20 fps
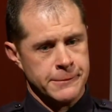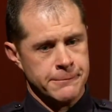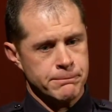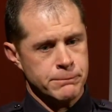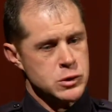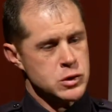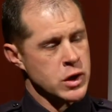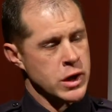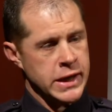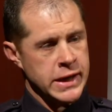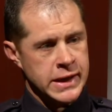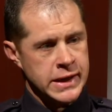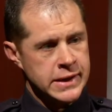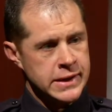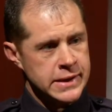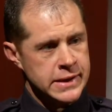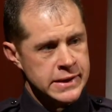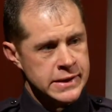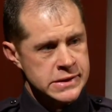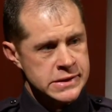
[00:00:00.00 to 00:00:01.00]
Training
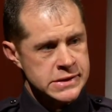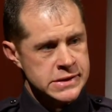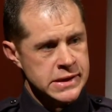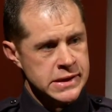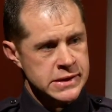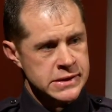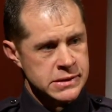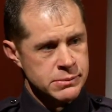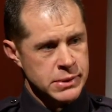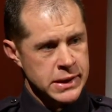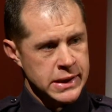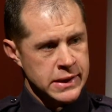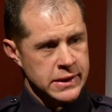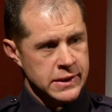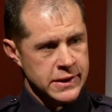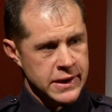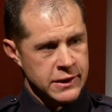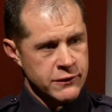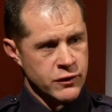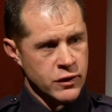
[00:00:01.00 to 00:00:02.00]
is a
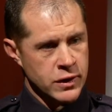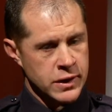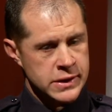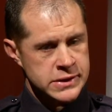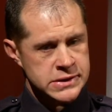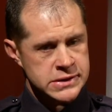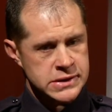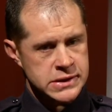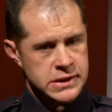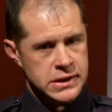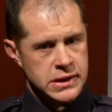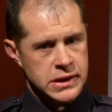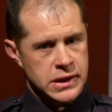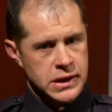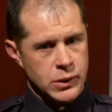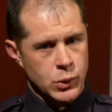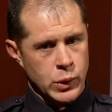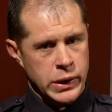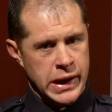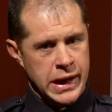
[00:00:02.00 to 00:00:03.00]
big thing for us.
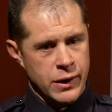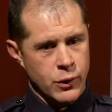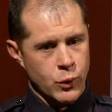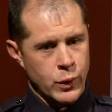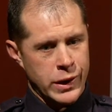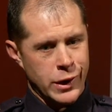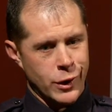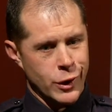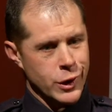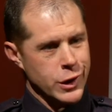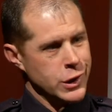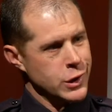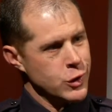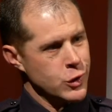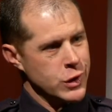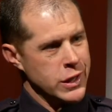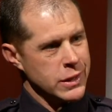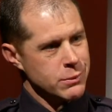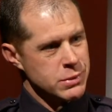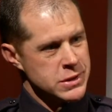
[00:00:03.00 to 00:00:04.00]
We are in a
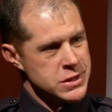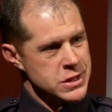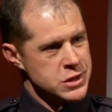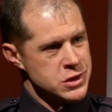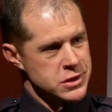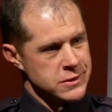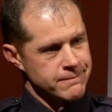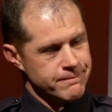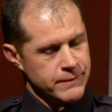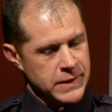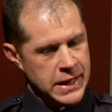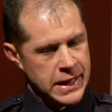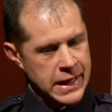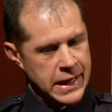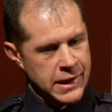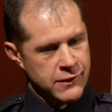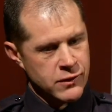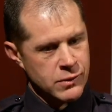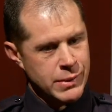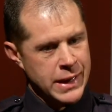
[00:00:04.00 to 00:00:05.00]
unique position. I
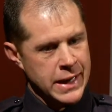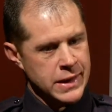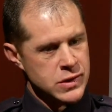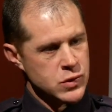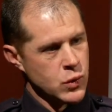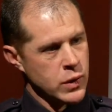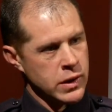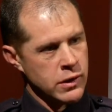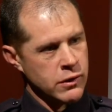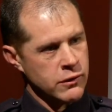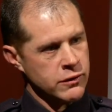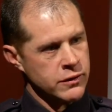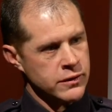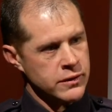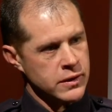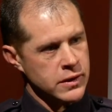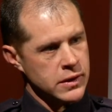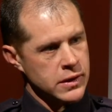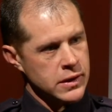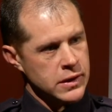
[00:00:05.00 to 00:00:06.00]
have about 12
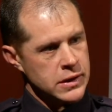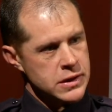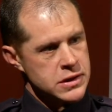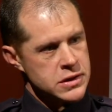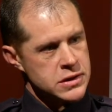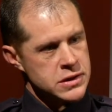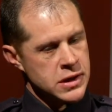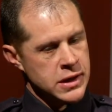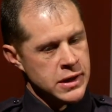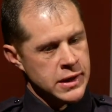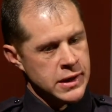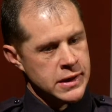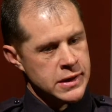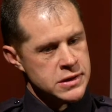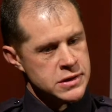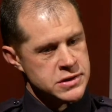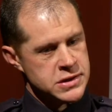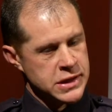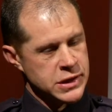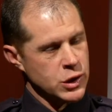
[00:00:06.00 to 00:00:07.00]

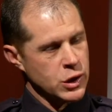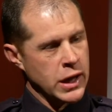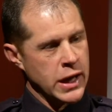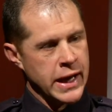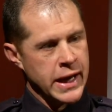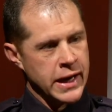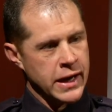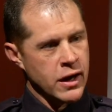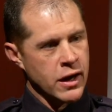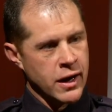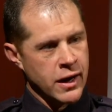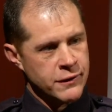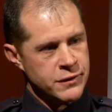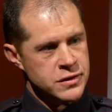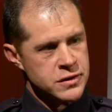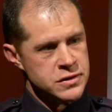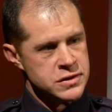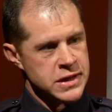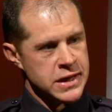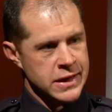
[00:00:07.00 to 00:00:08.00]
senior line
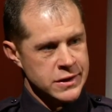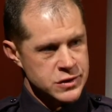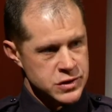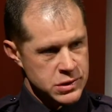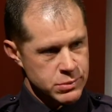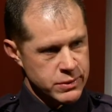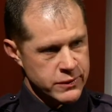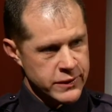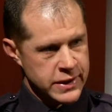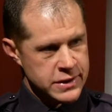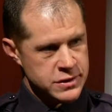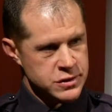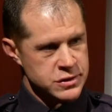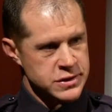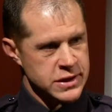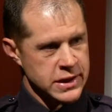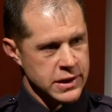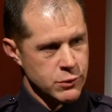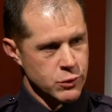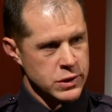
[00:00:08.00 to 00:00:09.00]
officers and
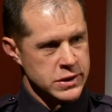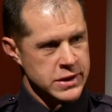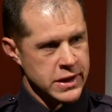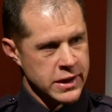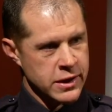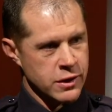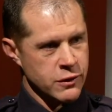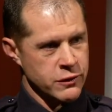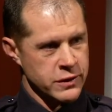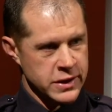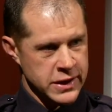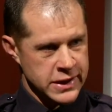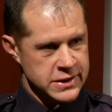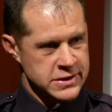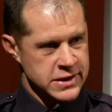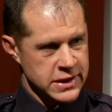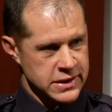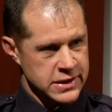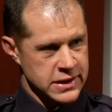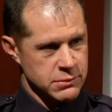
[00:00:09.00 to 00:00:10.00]
supervisors that can retire over the
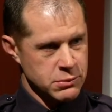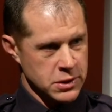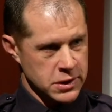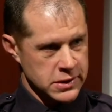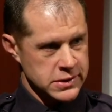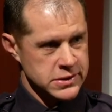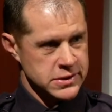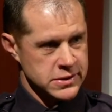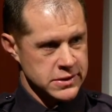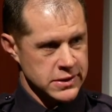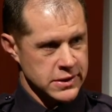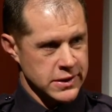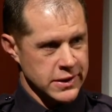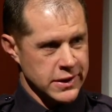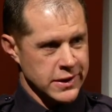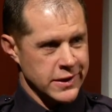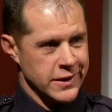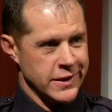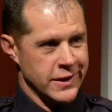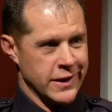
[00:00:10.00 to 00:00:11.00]
next 18 months.
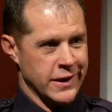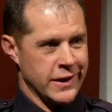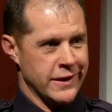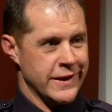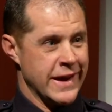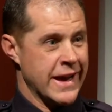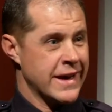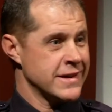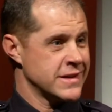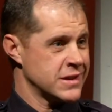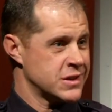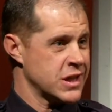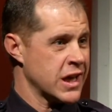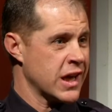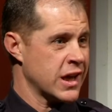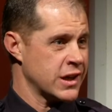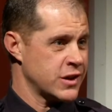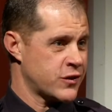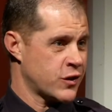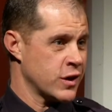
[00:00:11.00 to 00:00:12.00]
That is a
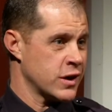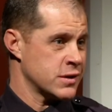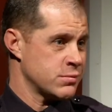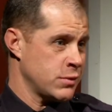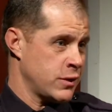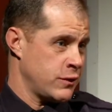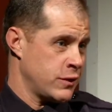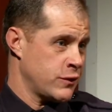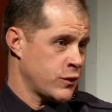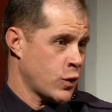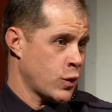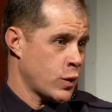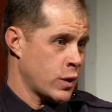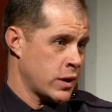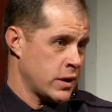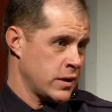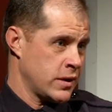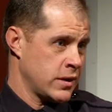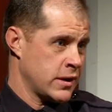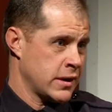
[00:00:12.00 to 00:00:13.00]
challenge for us moving
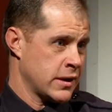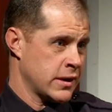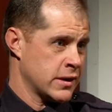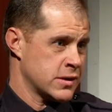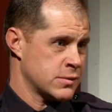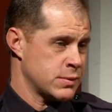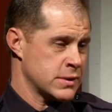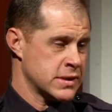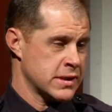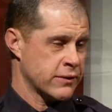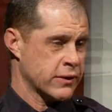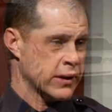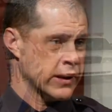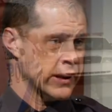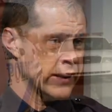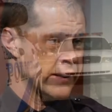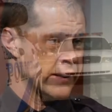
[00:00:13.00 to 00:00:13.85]
forward, specifically in the